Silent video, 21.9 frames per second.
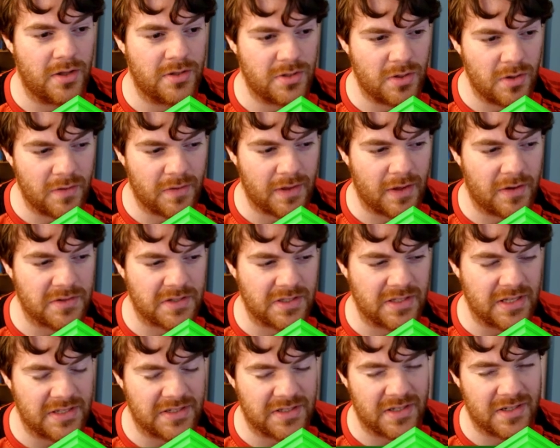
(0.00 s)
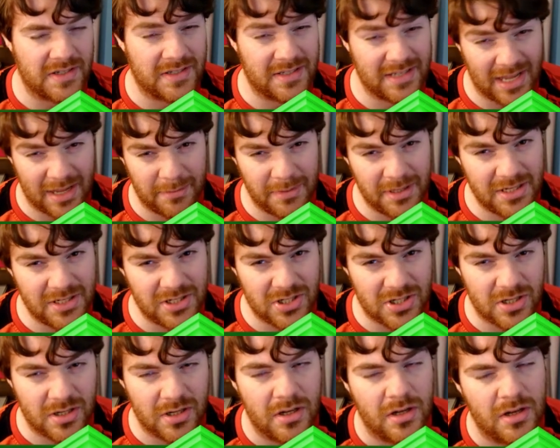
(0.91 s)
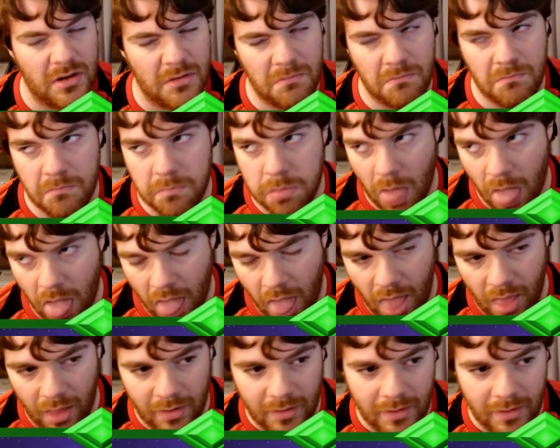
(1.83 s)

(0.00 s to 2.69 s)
2000 less damage. Bleh.